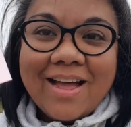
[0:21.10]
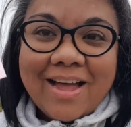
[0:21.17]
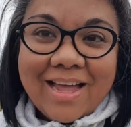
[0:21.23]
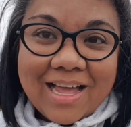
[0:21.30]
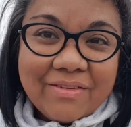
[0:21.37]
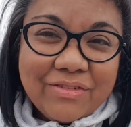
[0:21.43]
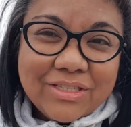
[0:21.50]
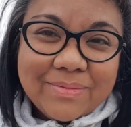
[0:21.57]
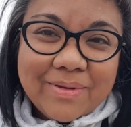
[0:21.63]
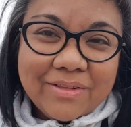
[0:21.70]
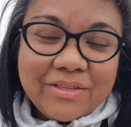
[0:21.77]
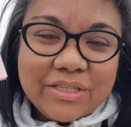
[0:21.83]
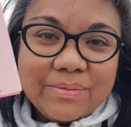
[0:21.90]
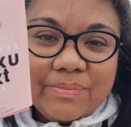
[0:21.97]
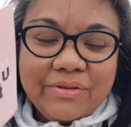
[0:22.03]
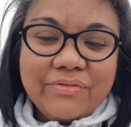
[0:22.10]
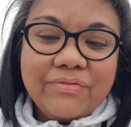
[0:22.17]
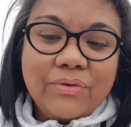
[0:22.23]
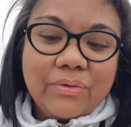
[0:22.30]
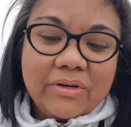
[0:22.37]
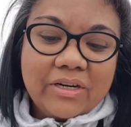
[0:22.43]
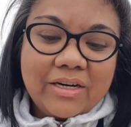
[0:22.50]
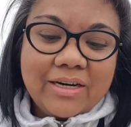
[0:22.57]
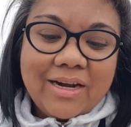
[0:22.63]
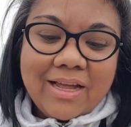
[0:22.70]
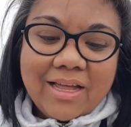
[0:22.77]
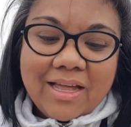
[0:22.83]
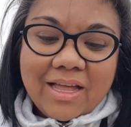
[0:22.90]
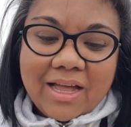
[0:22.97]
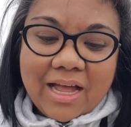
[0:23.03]
I haven't smelled this before.
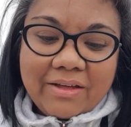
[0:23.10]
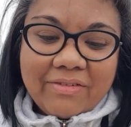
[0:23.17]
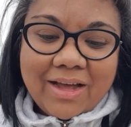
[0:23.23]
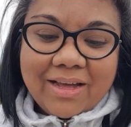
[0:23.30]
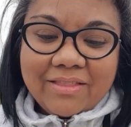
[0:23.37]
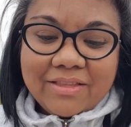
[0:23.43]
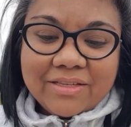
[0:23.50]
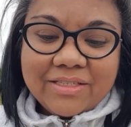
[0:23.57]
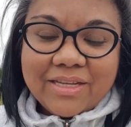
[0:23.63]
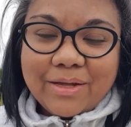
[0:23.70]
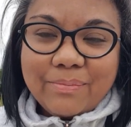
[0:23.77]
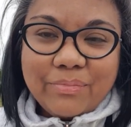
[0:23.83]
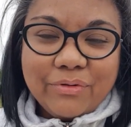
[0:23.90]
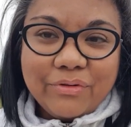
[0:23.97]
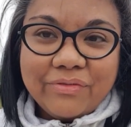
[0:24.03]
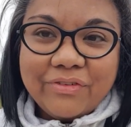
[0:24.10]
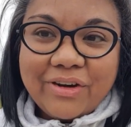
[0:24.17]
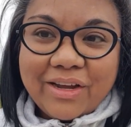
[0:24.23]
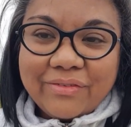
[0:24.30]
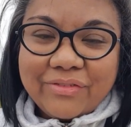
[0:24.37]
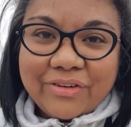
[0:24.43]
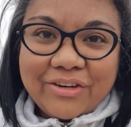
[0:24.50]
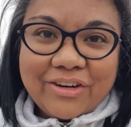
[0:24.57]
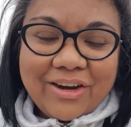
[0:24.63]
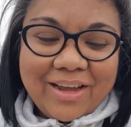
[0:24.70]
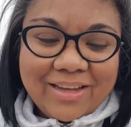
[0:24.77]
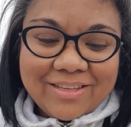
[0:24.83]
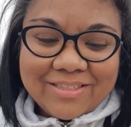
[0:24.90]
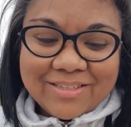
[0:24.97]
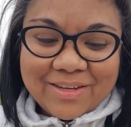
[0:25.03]
I've had this sample forever
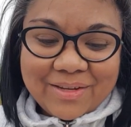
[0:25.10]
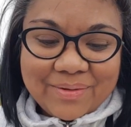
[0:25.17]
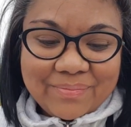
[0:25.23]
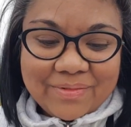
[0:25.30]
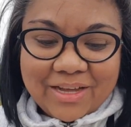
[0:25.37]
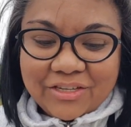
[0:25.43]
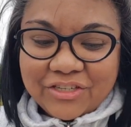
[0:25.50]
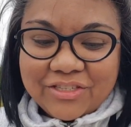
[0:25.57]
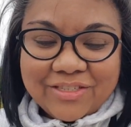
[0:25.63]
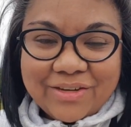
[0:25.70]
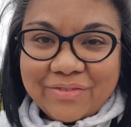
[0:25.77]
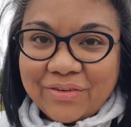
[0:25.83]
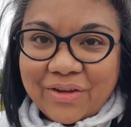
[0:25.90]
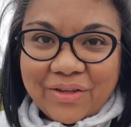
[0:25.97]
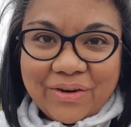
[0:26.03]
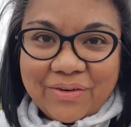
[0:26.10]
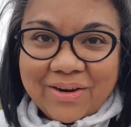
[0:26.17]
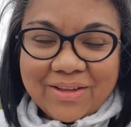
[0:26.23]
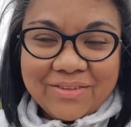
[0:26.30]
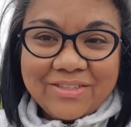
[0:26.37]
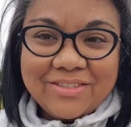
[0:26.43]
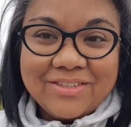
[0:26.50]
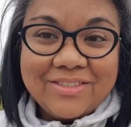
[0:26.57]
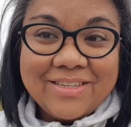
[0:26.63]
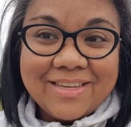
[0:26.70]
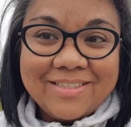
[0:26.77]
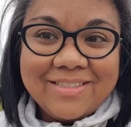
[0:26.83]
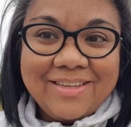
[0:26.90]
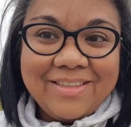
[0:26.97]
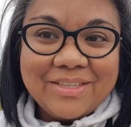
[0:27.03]
and I just never got around to
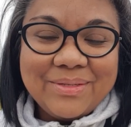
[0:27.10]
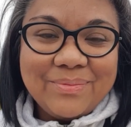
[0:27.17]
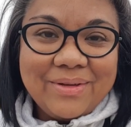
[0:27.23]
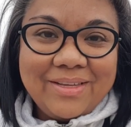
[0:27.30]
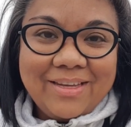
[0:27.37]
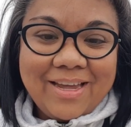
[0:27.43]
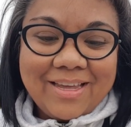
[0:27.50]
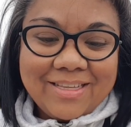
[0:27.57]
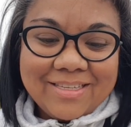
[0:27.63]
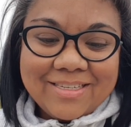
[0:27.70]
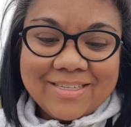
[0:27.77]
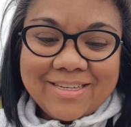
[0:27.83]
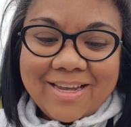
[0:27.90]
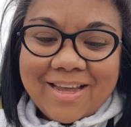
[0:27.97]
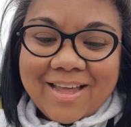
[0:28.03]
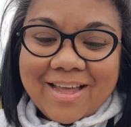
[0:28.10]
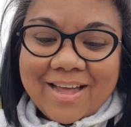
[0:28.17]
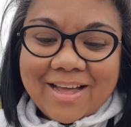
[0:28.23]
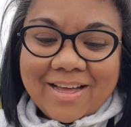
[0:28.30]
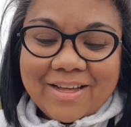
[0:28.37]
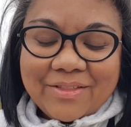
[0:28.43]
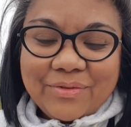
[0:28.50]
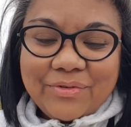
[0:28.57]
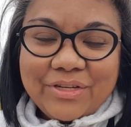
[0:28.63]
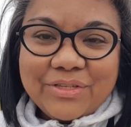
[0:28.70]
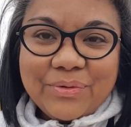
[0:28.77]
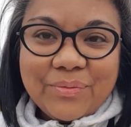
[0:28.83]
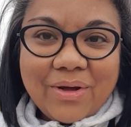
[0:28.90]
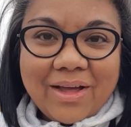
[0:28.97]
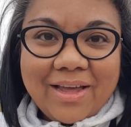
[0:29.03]
testing this one yet. The
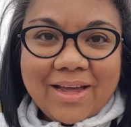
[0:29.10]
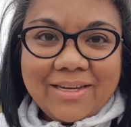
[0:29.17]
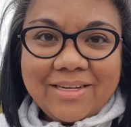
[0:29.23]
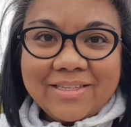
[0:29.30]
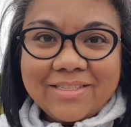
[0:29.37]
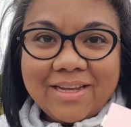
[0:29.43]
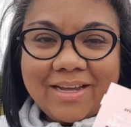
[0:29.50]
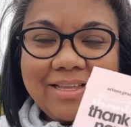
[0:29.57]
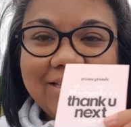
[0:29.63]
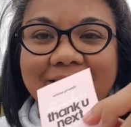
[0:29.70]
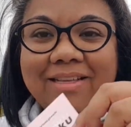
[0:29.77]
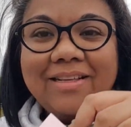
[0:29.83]
reason why I decided